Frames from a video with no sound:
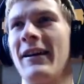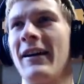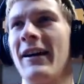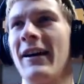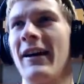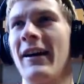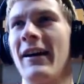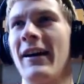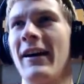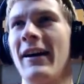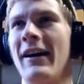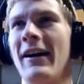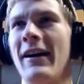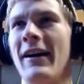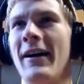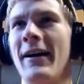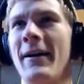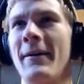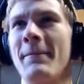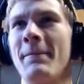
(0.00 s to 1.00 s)

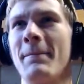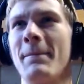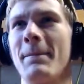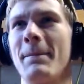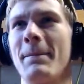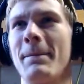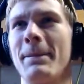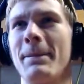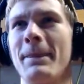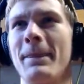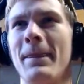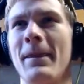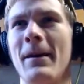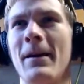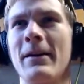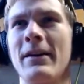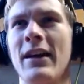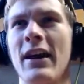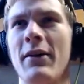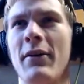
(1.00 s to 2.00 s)
Um,
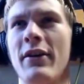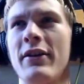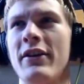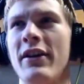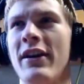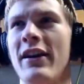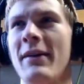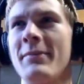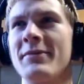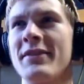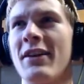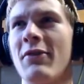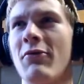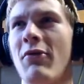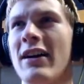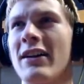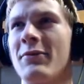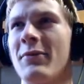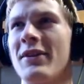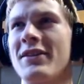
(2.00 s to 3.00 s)
okay, well, you know, I'm just gonna
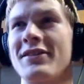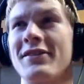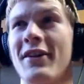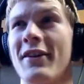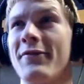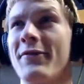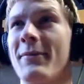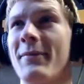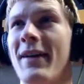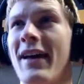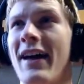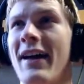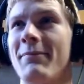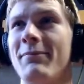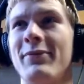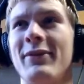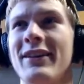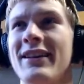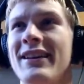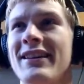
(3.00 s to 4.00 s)
walk away slow from that,
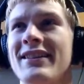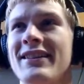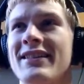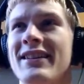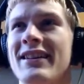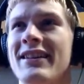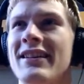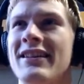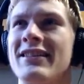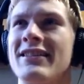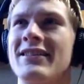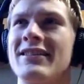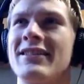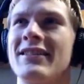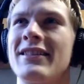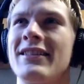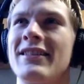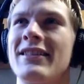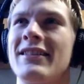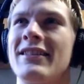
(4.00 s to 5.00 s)
please. Can I just,
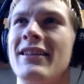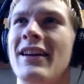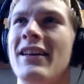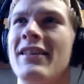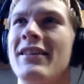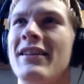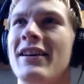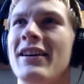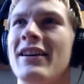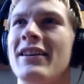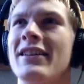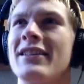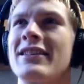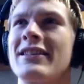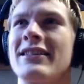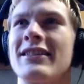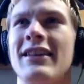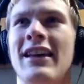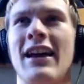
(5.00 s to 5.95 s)
anything else?